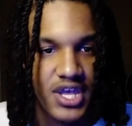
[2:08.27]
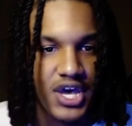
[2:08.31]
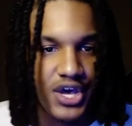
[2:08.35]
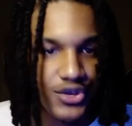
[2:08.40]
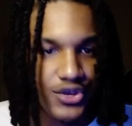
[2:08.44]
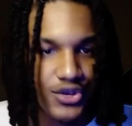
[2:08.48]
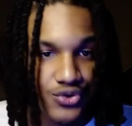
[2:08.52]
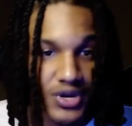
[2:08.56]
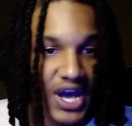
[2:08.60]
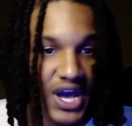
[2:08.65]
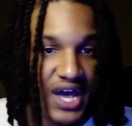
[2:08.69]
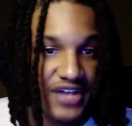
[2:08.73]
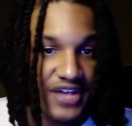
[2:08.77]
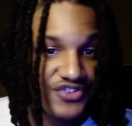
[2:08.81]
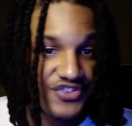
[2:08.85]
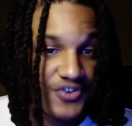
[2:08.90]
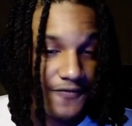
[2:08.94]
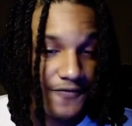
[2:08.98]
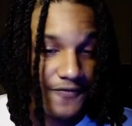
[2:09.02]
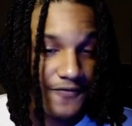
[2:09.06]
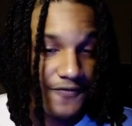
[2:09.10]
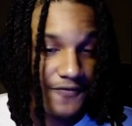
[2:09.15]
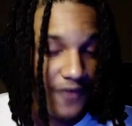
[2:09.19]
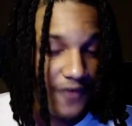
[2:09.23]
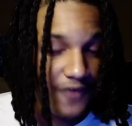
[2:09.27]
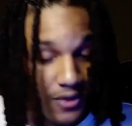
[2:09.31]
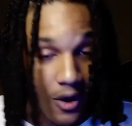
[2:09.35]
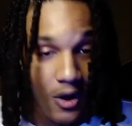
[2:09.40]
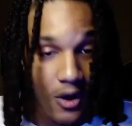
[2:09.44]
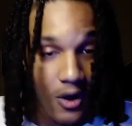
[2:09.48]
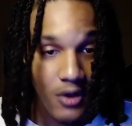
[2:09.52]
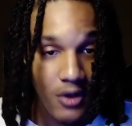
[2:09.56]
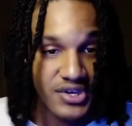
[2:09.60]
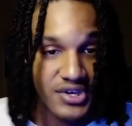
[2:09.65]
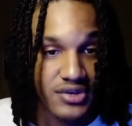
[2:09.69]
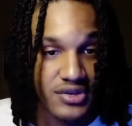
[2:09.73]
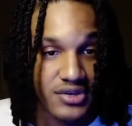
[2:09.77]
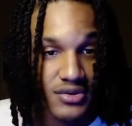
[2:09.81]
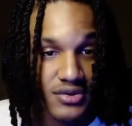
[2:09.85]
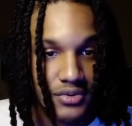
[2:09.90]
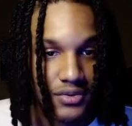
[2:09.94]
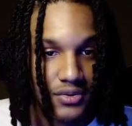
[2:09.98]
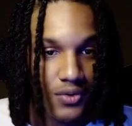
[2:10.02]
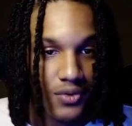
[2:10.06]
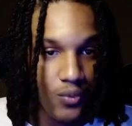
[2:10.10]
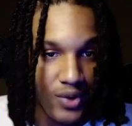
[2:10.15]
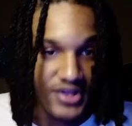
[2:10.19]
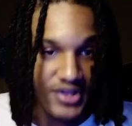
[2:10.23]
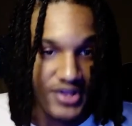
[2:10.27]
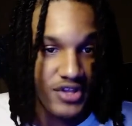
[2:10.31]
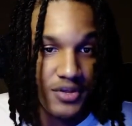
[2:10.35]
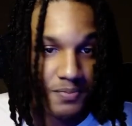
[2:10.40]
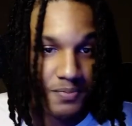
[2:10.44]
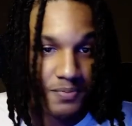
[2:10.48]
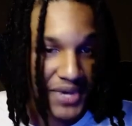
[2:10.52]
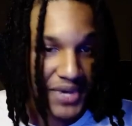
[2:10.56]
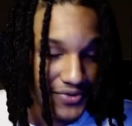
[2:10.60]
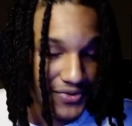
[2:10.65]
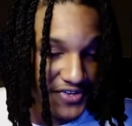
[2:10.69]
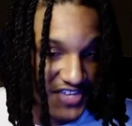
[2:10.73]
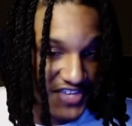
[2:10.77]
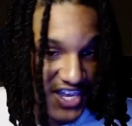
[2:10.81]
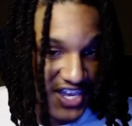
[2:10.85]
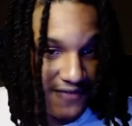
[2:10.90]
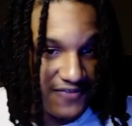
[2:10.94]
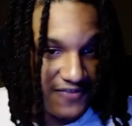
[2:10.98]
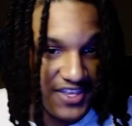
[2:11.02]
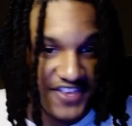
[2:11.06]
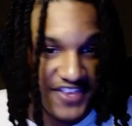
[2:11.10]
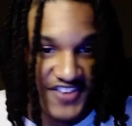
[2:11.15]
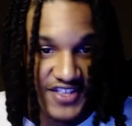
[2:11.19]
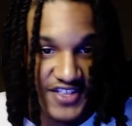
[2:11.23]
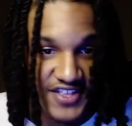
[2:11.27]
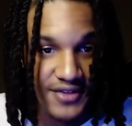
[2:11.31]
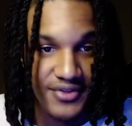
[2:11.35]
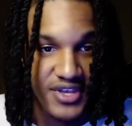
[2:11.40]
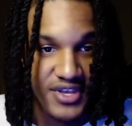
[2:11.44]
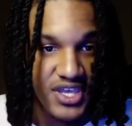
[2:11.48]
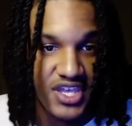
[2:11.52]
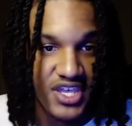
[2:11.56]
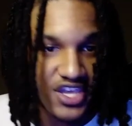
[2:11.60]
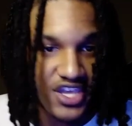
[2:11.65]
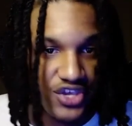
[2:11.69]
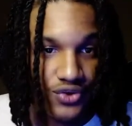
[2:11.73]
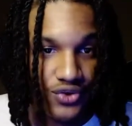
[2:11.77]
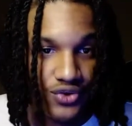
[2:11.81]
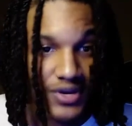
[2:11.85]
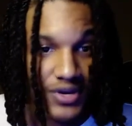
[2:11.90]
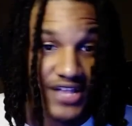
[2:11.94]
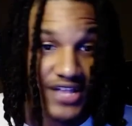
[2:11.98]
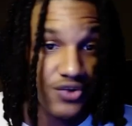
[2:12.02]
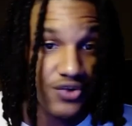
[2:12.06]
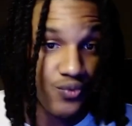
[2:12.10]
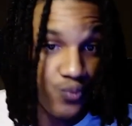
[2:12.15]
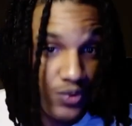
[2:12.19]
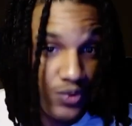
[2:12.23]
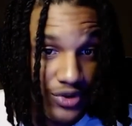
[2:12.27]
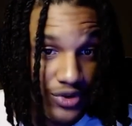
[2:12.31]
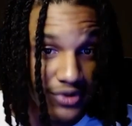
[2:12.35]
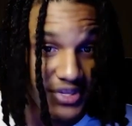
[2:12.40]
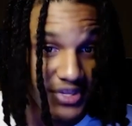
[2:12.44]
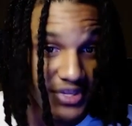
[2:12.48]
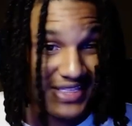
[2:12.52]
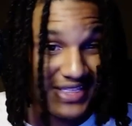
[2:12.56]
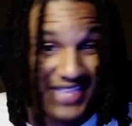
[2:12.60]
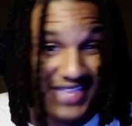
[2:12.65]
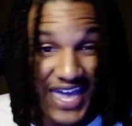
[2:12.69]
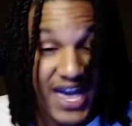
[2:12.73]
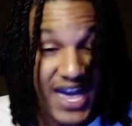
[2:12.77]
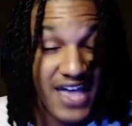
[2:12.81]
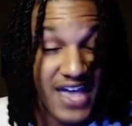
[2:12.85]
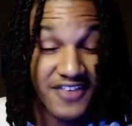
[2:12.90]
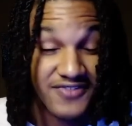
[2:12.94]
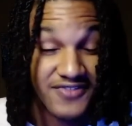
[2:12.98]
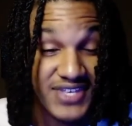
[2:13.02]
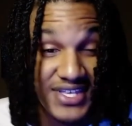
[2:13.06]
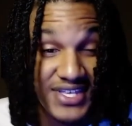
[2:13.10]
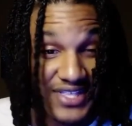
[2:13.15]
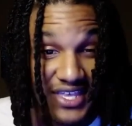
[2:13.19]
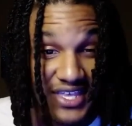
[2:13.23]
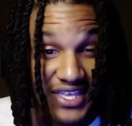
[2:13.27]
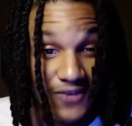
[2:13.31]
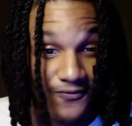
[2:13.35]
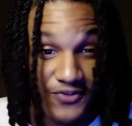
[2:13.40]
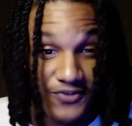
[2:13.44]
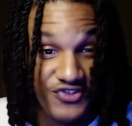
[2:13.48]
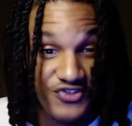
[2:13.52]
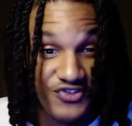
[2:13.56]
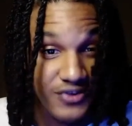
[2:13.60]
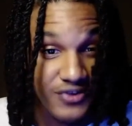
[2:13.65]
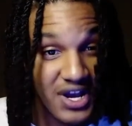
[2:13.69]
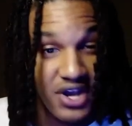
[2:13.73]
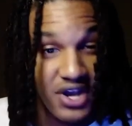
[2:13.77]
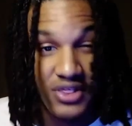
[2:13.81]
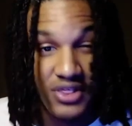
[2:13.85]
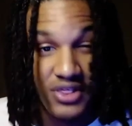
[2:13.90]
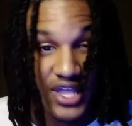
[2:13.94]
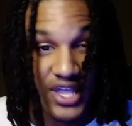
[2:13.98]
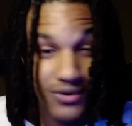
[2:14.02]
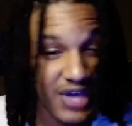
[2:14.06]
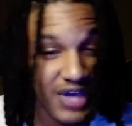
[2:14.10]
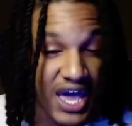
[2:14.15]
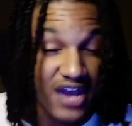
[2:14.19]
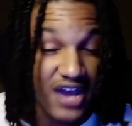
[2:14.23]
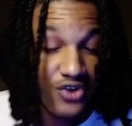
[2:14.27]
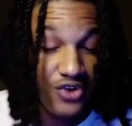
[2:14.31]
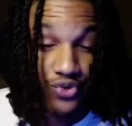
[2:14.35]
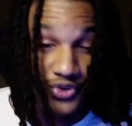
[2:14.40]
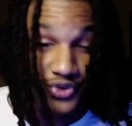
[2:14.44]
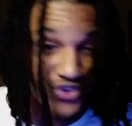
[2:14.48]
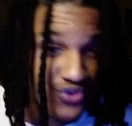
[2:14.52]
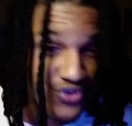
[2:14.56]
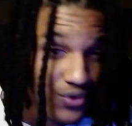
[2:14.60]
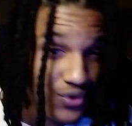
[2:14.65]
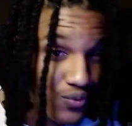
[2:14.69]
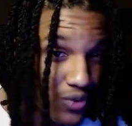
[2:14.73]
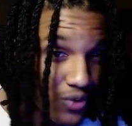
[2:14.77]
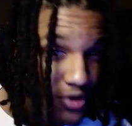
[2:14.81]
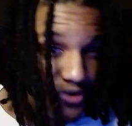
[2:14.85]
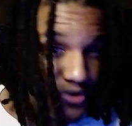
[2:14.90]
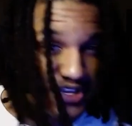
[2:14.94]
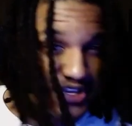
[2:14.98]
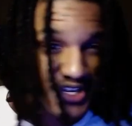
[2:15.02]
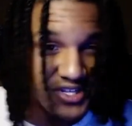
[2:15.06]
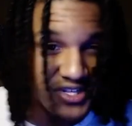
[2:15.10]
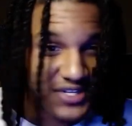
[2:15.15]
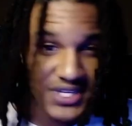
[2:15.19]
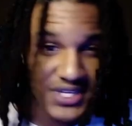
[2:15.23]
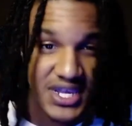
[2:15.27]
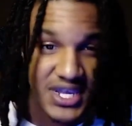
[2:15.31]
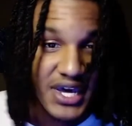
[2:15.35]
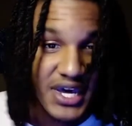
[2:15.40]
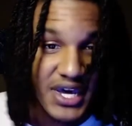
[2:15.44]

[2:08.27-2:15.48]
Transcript: You got Jevon Holland, one of the better safeties in the league, and you got a really nasty defensive line. Like you got Christian Wilkins.